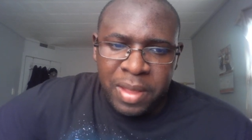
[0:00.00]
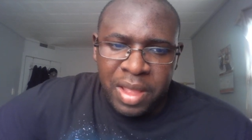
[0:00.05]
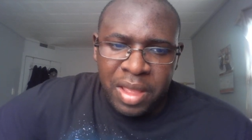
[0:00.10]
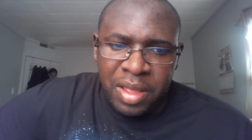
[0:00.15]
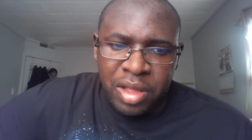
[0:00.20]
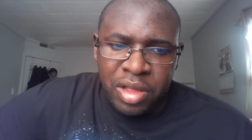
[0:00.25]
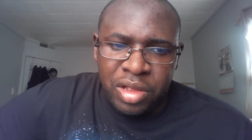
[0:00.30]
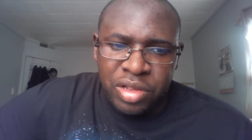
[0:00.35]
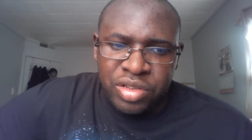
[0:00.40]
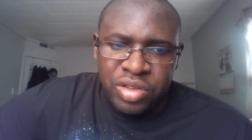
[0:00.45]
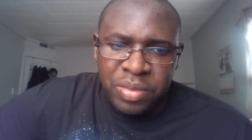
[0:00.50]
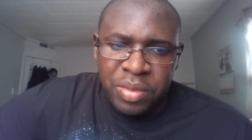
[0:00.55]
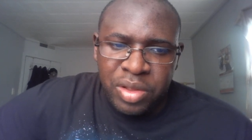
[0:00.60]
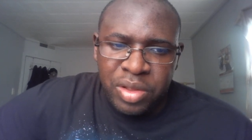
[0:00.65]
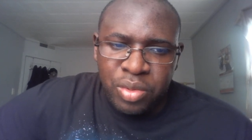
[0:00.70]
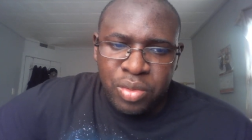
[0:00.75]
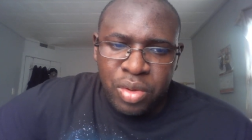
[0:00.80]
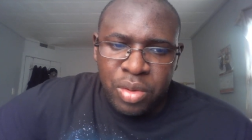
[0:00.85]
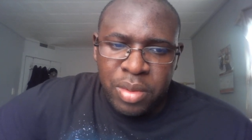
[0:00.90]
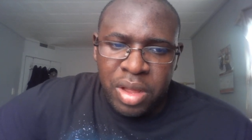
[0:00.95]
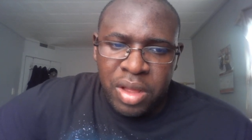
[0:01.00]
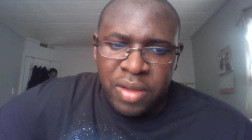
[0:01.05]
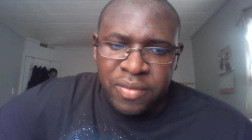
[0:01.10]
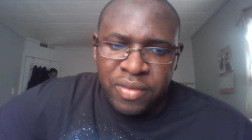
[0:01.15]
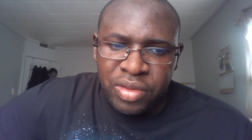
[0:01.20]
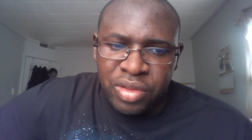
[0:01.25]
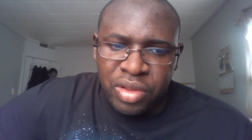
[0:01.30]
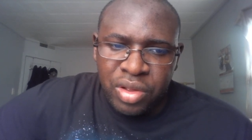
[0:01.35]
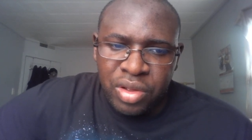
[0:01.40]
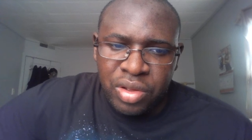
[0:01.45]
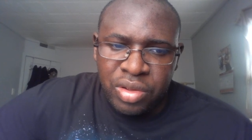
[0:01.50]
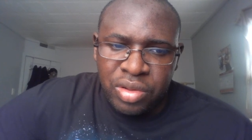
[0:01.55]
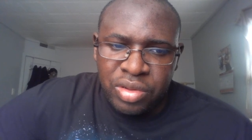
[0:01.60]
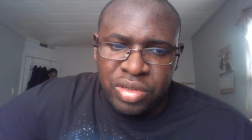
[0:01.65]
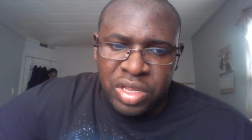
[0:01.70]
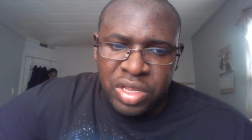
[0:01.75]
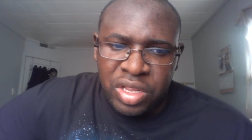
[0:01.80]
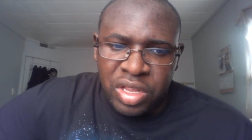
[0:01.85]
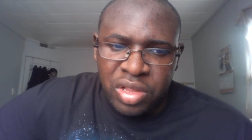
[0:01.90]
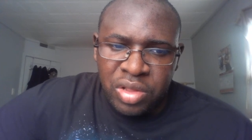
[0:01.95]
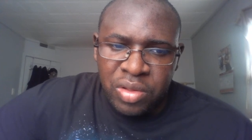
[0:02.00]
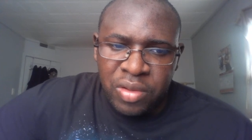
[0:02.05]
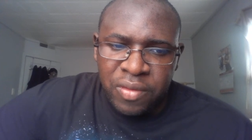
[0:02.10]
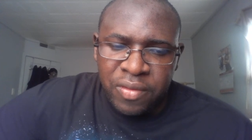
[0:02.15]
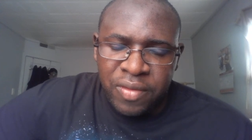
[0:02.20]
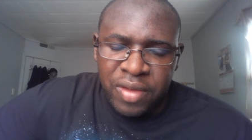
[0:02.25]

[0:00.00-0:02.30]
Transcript: and also being a role model for those and the little